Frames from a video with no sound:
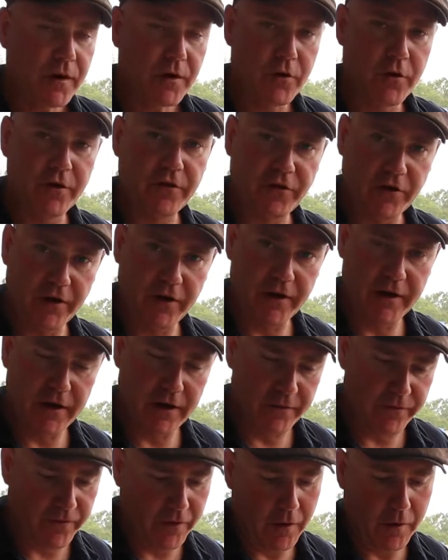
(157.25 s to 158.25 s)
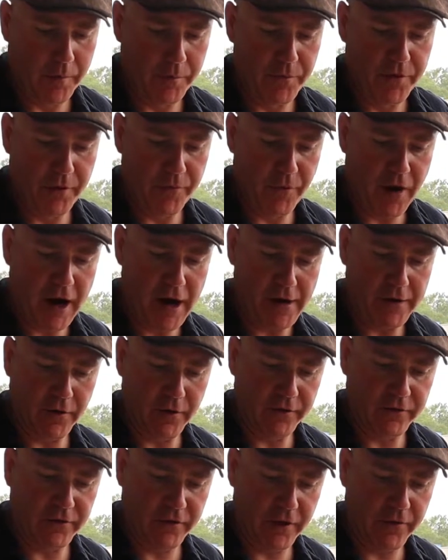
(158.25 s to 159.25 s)
good acidity from the
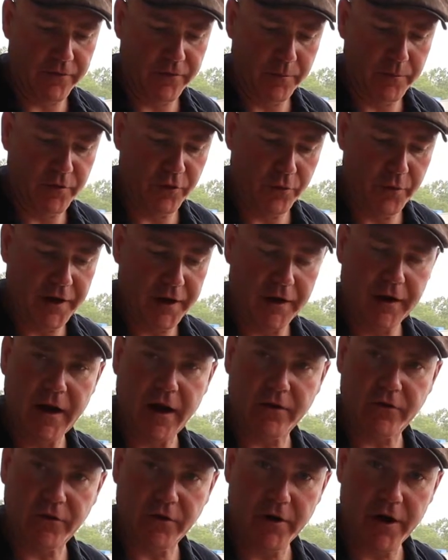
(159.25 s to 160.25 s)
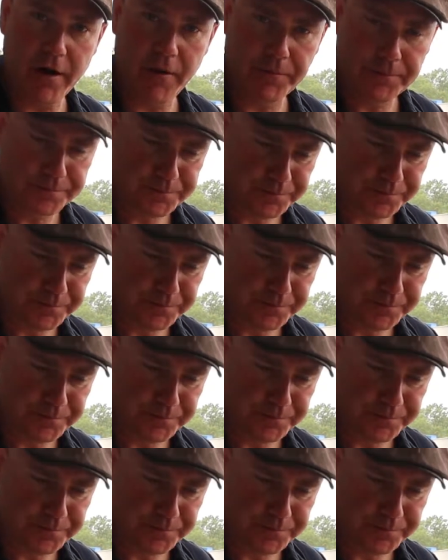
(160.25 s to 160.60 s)
varietal itself, from Touriga Nacional.